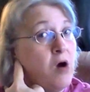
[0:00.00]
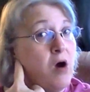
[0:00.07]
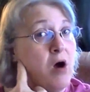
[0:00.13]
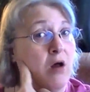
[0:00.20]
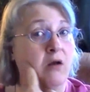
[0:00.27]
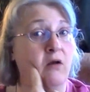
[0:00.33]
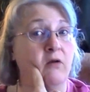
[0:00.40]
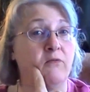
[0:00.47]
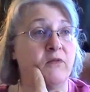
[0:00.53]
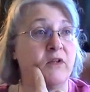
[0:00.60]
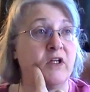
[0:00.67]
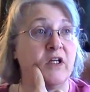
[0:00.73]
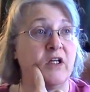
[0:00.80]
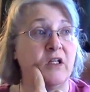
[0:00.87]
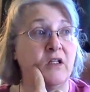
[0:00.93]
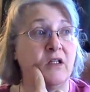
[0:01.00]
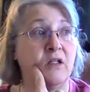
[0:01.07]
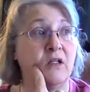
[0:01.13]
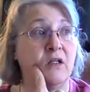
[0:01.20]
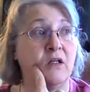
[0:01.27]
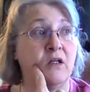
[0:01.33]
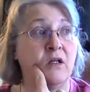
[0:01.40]
that
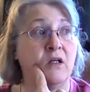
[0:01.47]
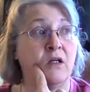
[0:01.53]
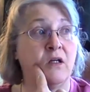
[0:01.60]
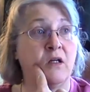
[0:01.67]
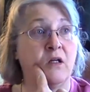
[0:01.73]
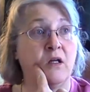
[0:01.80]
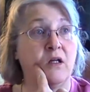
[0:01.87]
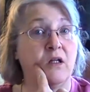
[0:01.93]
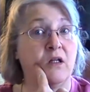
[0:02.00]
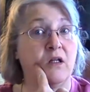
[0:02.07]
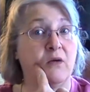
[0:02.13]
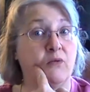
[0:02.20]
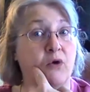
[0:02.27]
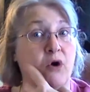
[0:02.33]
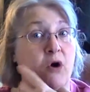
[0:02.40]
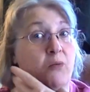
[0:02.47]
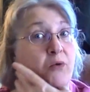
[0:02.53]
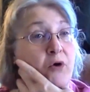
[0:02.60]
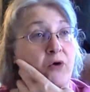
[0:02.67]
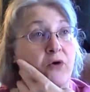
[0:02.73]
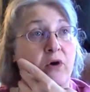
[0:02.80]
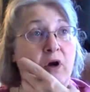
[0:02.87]
were all
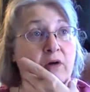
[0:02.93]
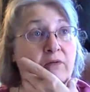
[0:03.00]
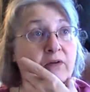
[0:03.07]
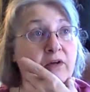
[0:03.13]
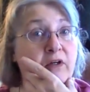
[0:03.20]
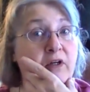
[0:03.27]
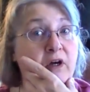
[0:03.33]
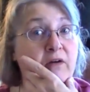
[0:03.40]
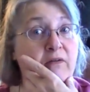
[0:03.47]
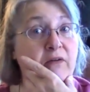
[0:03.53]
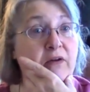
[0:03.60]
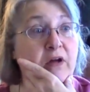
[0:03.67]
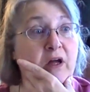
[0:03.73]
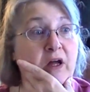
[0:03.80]
broken off and stuff.